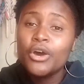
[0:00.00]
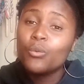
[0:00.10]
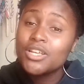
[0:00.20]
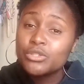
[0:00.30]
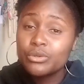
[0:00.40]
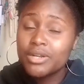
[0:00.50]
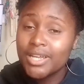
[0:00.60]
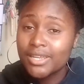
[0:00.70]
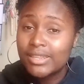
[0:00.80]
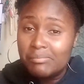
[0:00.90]
Once you
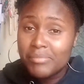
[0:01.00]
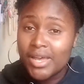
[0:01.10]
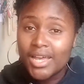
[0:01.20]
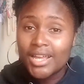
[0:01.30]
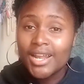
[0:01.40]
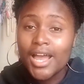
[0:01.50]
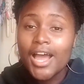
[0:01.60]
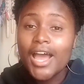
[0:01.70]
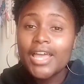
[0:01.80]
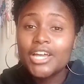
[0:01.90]
click the bell,
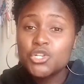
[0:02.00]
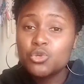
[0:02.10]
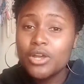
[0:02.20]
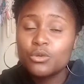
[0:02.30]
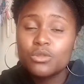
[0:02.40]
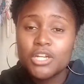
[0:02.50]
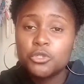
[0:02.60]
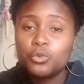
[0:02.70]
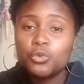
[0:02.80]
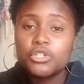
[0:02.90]
I assure you
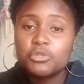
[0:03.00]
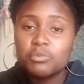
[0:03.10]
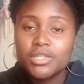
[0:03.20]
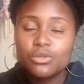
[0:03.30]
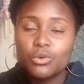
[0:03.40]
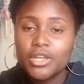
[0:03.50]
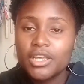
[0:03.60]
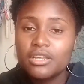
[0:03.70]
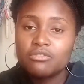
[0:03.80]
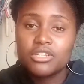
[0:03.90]
that you won't miss on
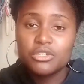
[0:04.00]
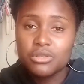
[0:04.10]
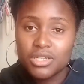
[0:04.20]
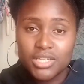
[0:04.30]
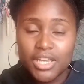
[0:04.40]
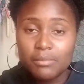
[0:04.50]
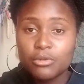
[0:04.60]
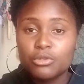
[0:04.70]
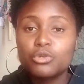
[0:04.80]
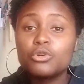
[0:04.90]
any video that I upload,